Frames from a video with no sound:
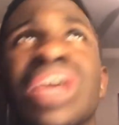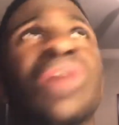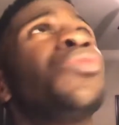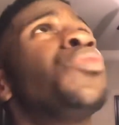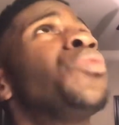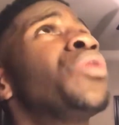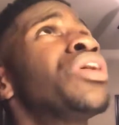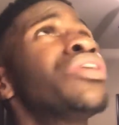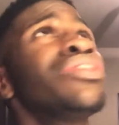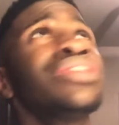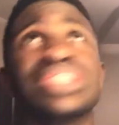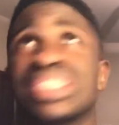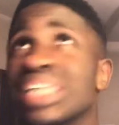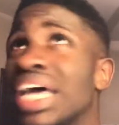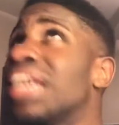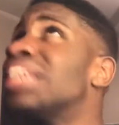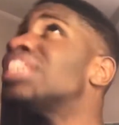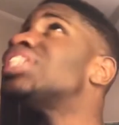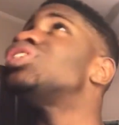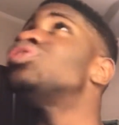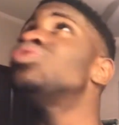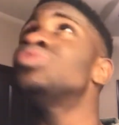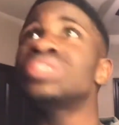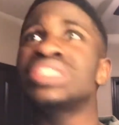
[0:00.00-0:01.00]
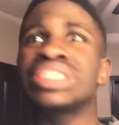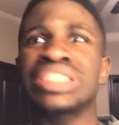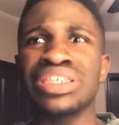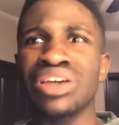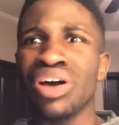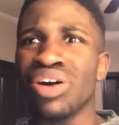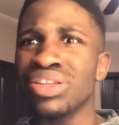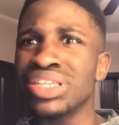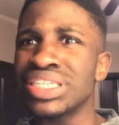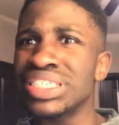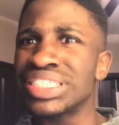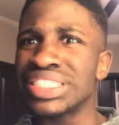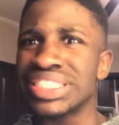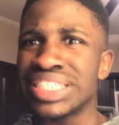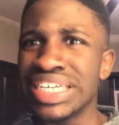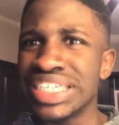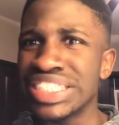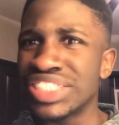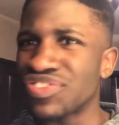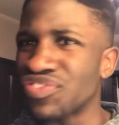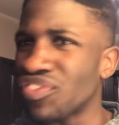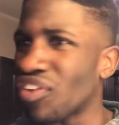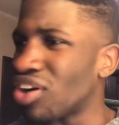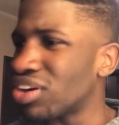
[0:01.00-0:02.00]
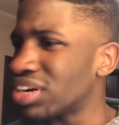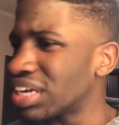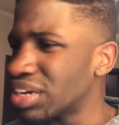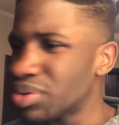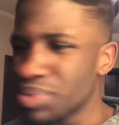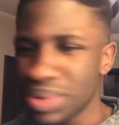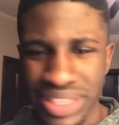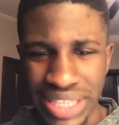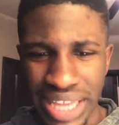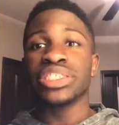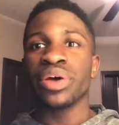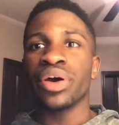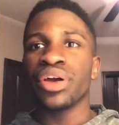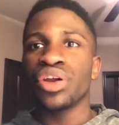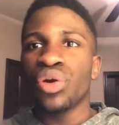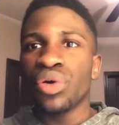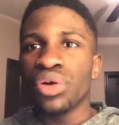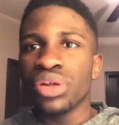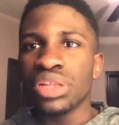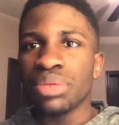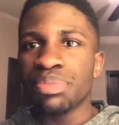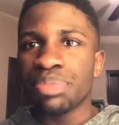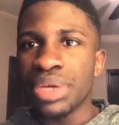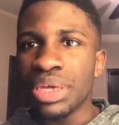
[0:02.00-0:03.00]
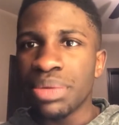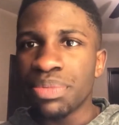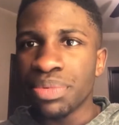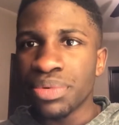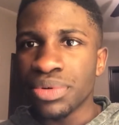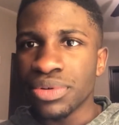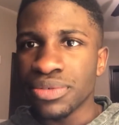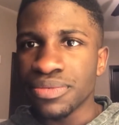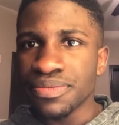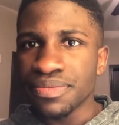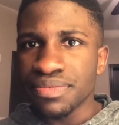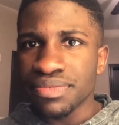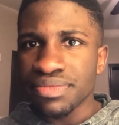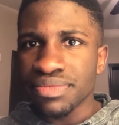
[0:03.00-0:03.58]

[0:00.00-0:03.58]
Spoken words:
where is that? Do you see all these things falling? So I'd go to the people,